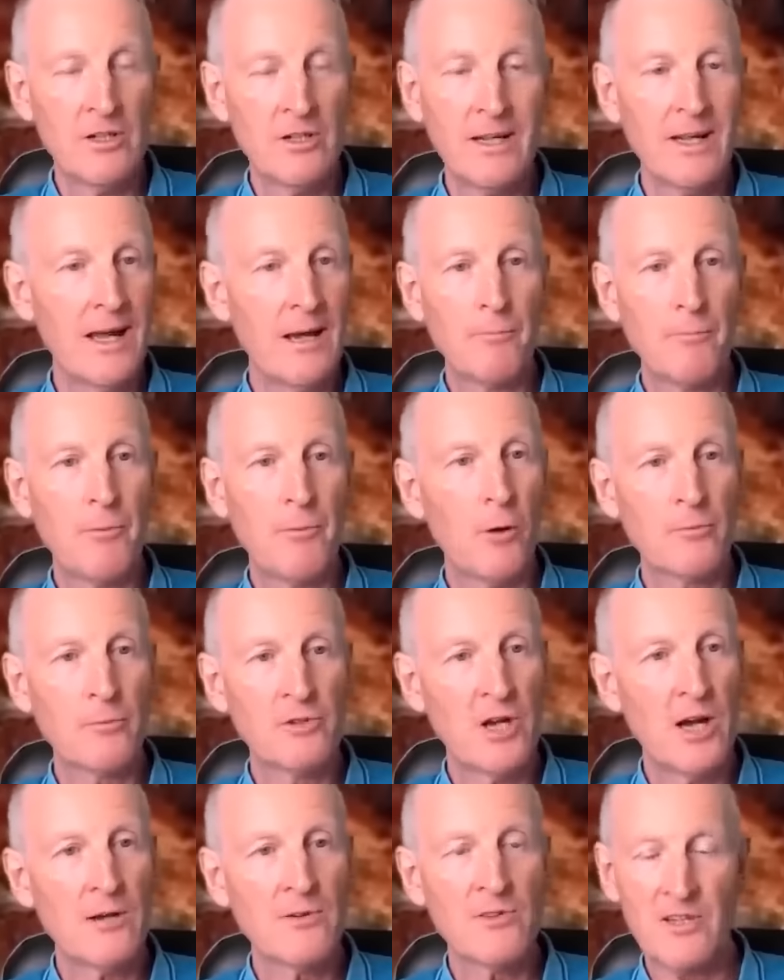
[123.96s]
you didn't get Bob
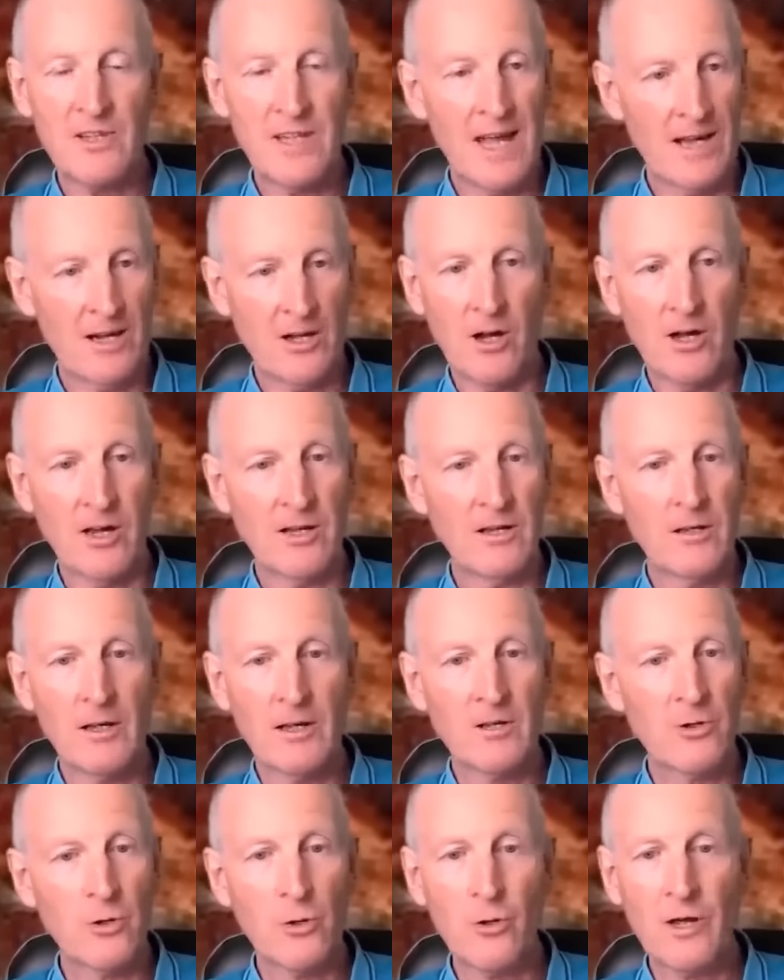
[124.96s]
Jones and that guy
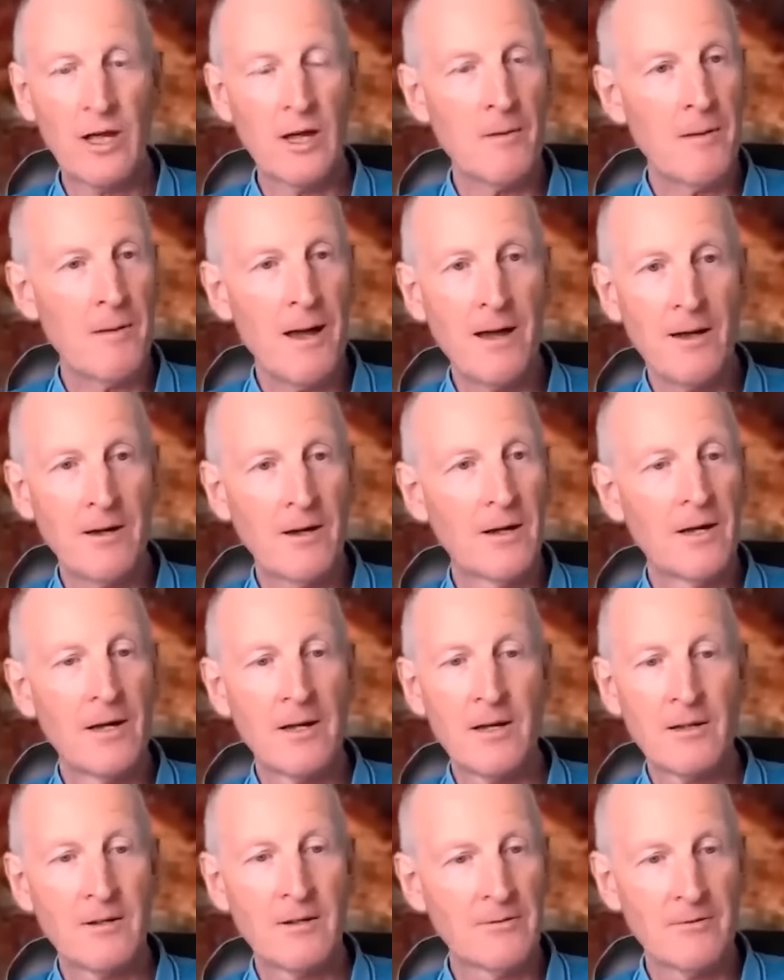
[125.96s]
talking about,
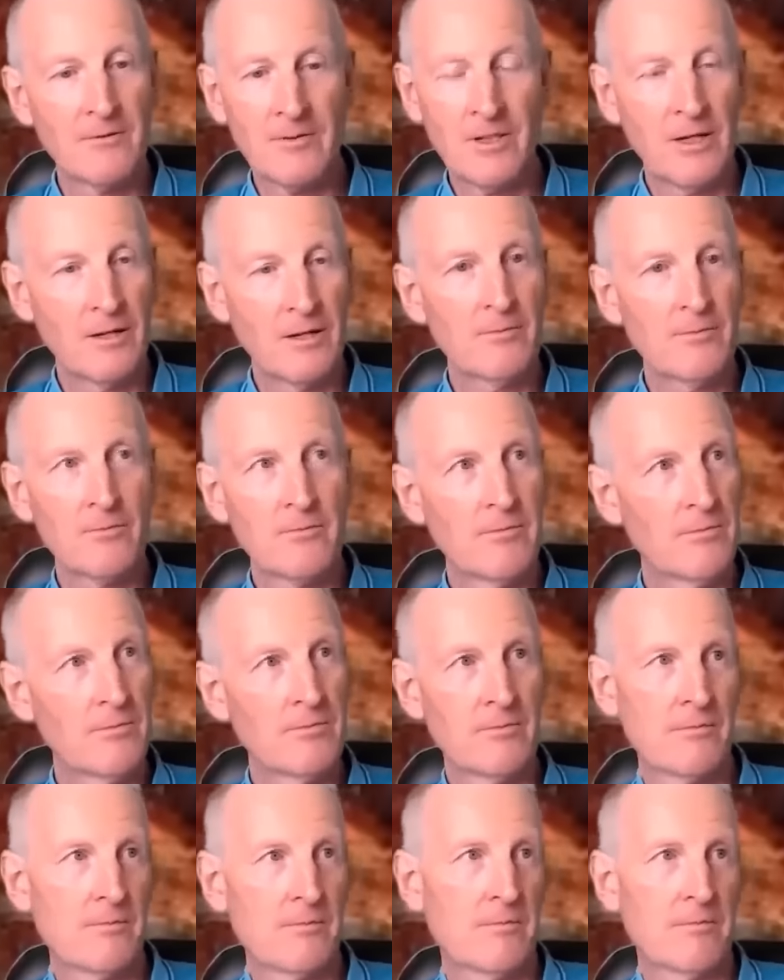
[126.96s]
you know,
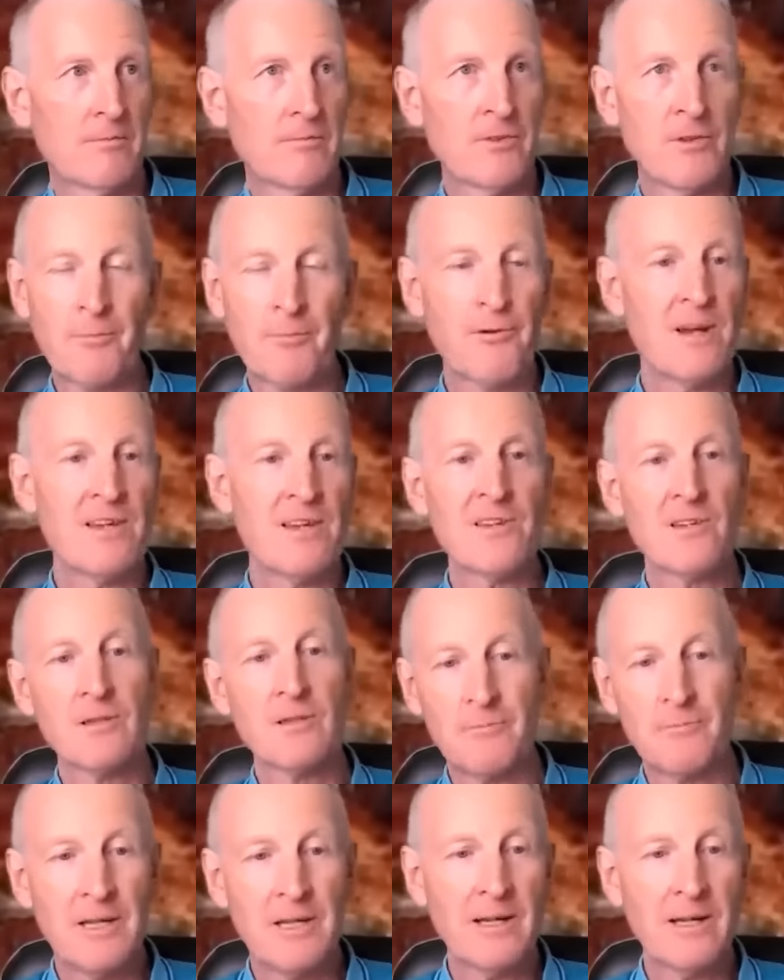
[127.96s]
the
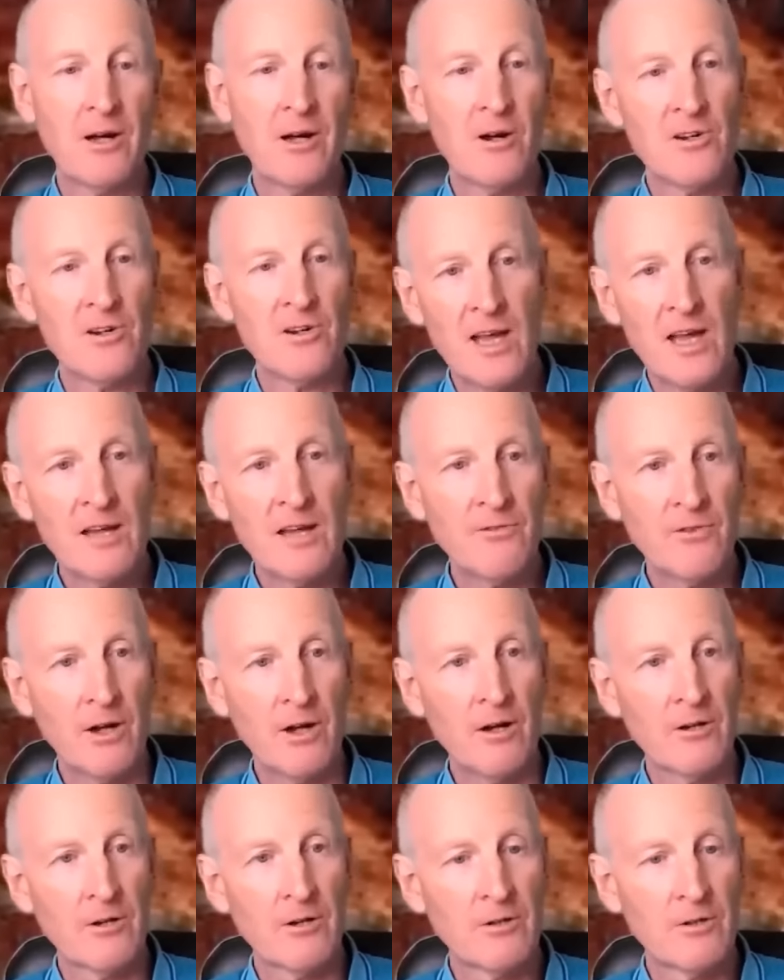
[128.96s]
president being our
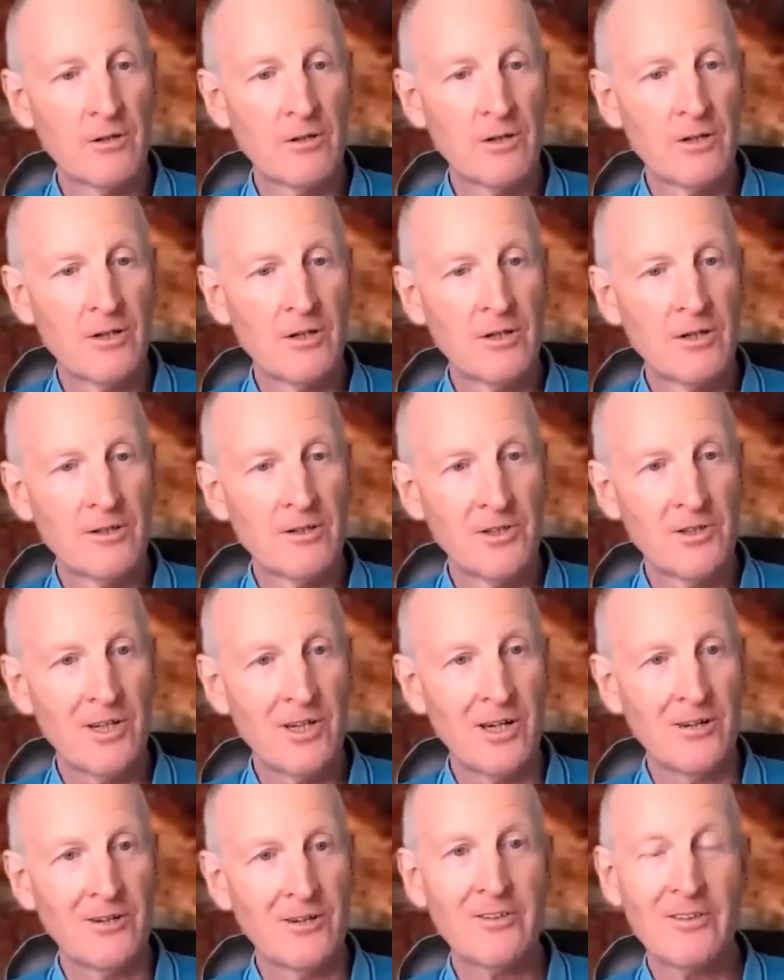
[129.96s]
savior. You
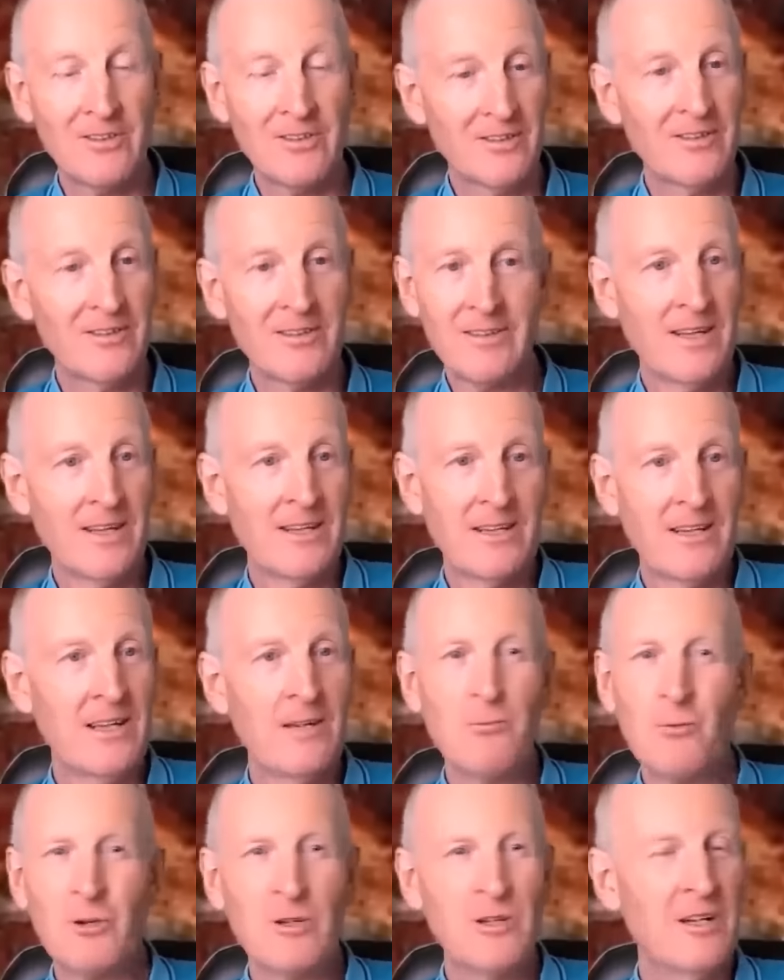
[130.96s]
know, they, he
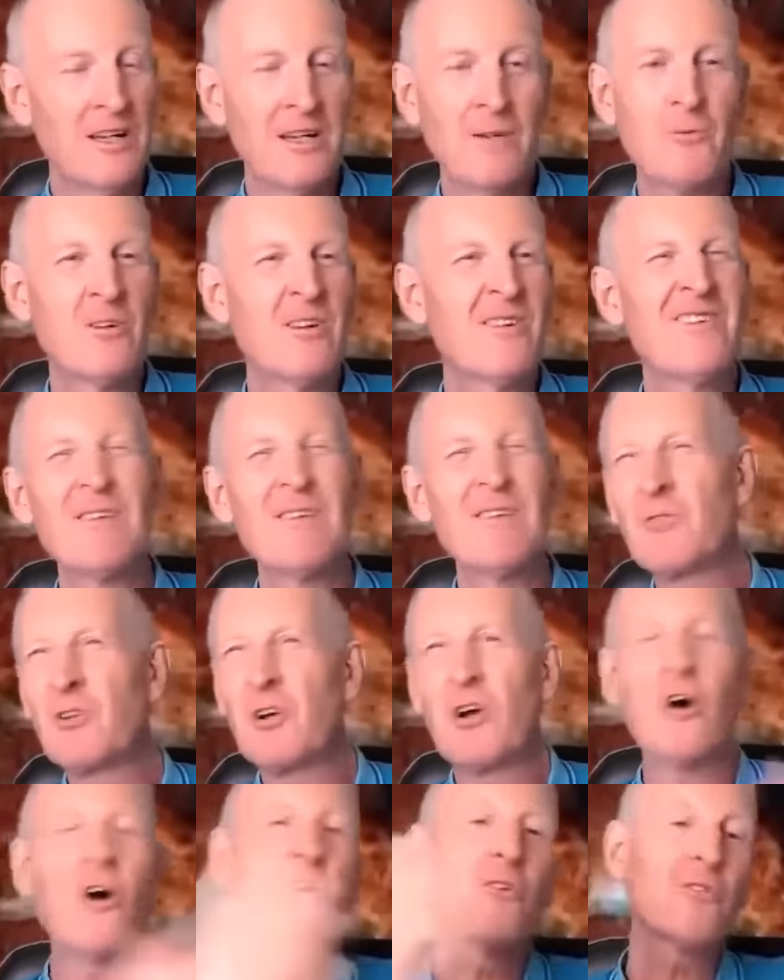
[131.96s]
wouldn't, he wouldn't have even
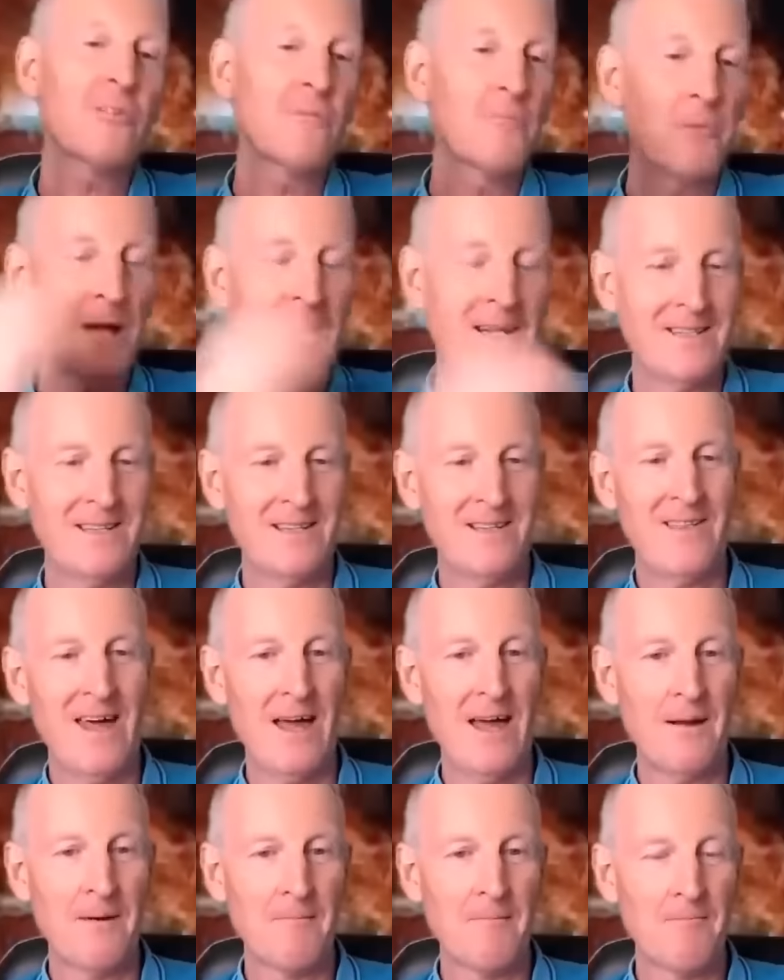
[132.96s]
contemplated
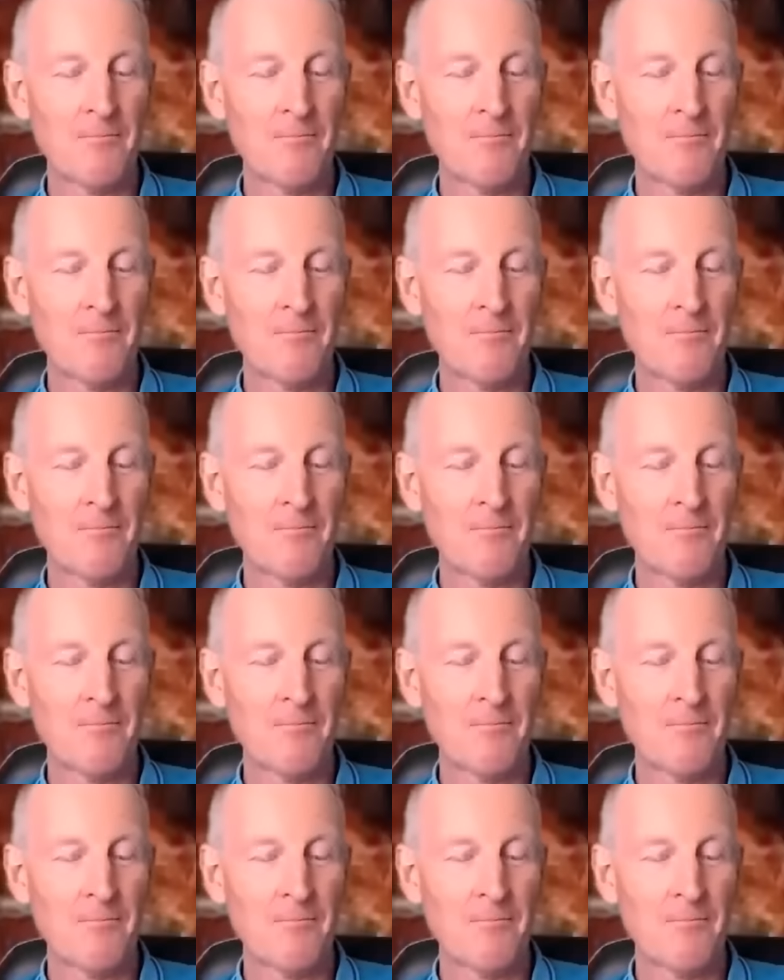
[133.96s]
that.